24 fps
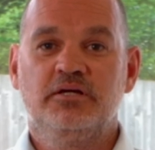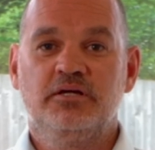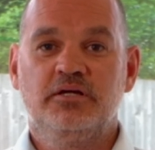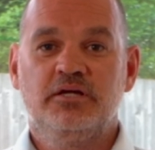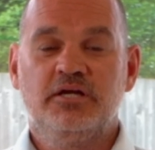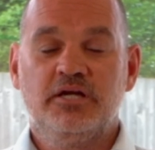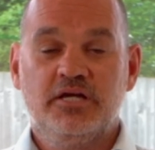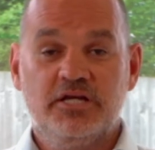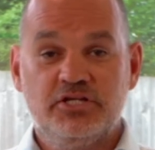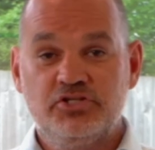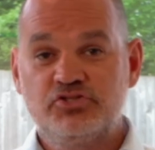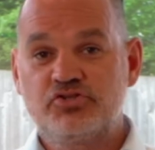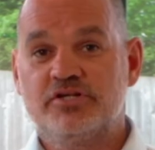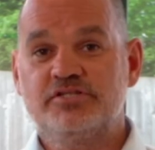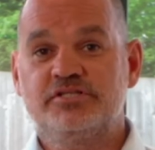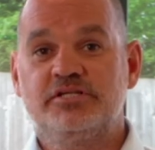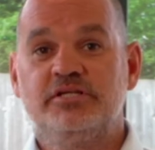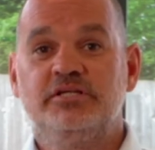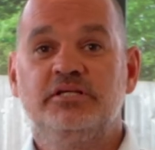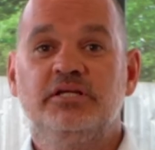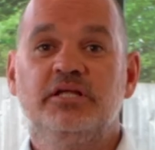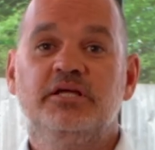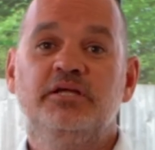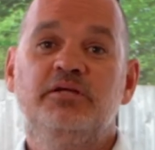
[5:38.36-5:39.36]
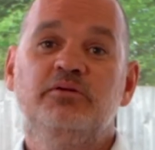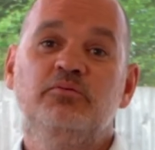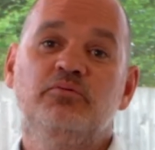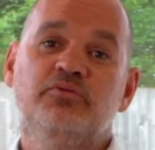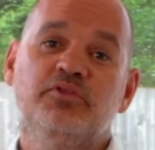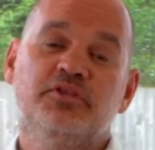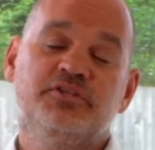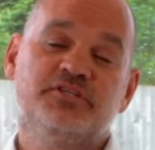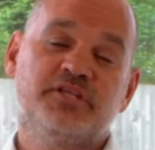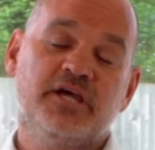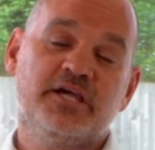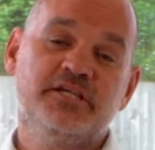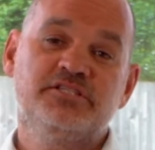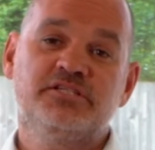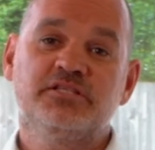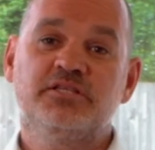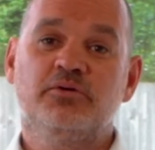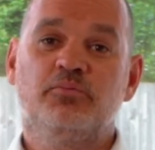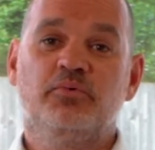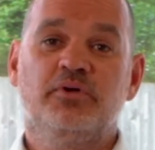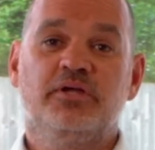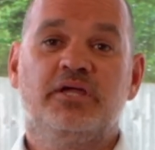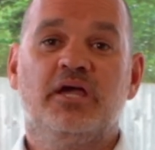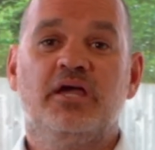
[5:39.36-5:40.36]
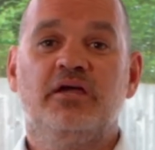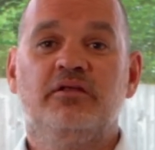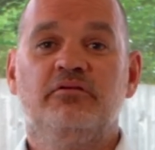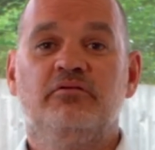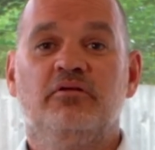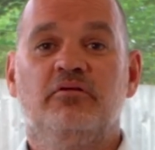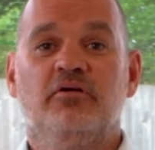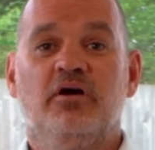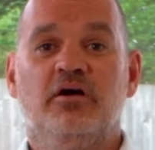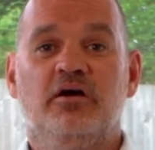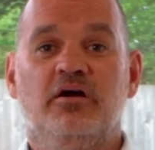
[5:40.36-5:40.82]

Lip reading: Interestingly, the data that we're getting